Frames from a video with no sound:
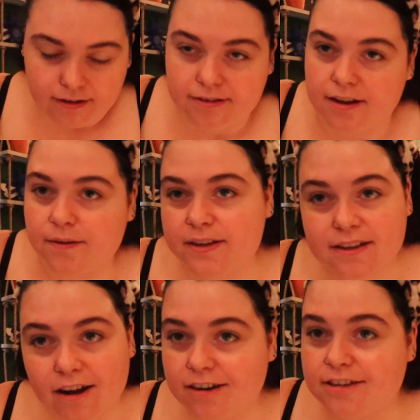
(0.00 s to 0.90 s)
It's always
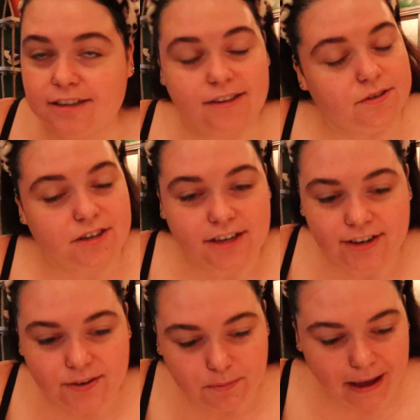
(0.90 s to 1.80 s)
hard to lotion
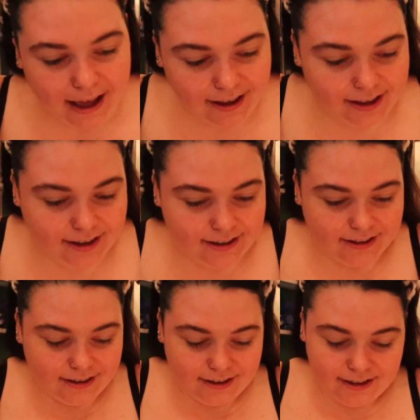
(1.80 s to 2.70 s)
your own back.
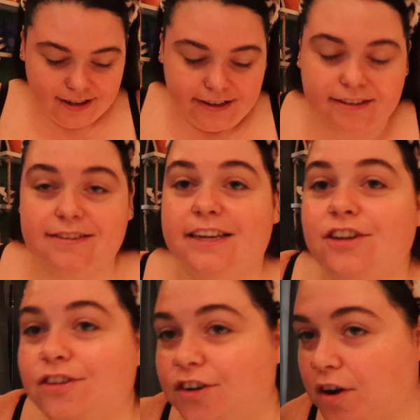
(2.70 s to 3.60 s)

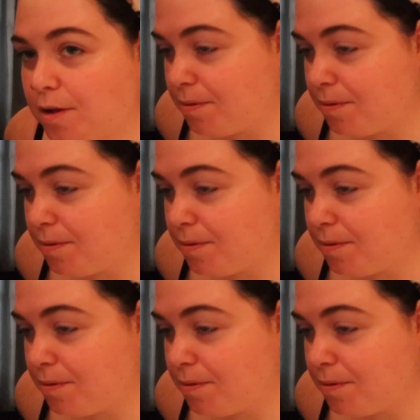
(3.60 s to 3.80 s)
Single girl